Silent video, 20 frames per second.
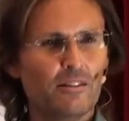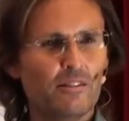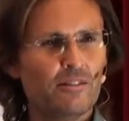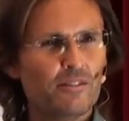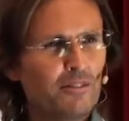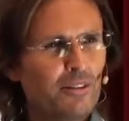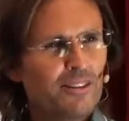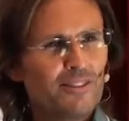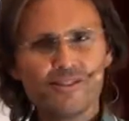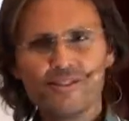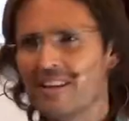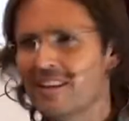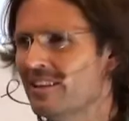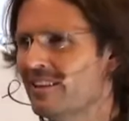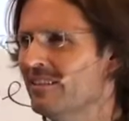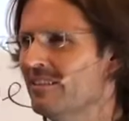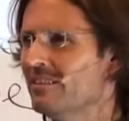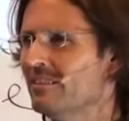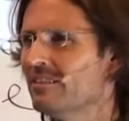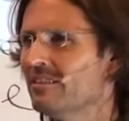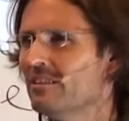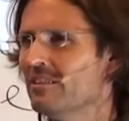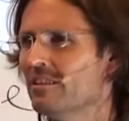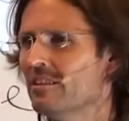Do you understand?